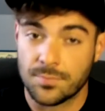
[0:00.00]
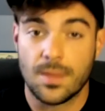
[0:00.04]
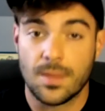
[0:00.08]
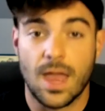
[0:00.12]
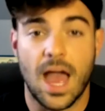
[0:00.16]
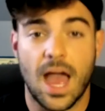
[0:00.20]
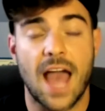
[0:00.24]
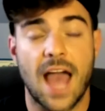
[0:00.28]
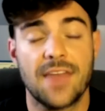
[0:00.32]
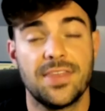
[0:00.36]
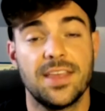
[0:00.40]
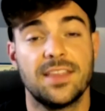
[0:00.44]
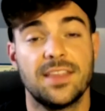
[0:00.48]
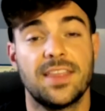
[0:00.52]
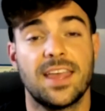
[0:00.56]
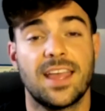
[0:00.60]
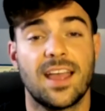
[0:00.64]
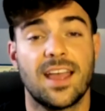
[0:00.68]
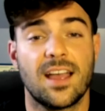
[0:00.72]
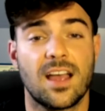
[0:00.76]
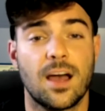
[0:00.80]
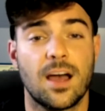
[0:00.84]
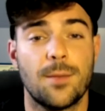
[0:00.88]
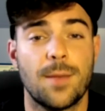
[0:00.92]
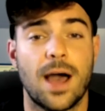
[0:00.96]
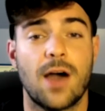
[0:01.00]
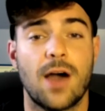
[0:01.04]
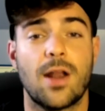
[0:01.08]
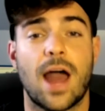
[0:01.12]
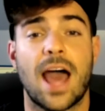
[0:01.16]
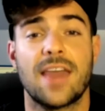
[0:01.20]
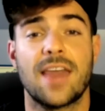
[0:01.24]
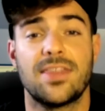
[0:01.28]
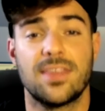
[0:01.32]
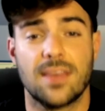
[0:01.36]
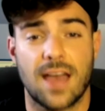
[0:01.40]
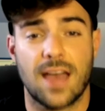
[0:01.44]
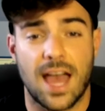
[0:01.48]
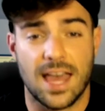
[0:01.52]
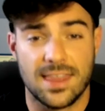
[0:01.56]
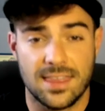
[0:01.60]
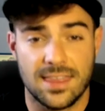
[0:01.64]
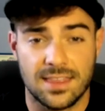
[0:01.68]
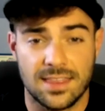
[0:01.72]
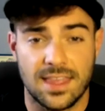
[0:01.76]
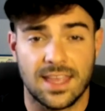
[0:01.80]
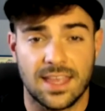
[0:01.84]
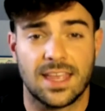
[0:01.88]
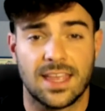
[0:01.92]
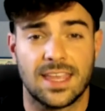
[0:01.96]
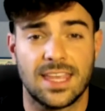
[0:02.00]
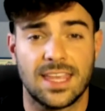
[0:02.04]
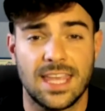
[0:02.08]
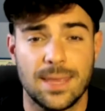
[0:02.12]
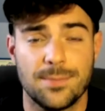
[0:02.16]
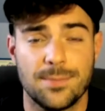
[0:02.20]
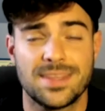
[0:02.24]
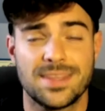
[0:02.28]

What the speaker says: I think they can come out. I think they can keep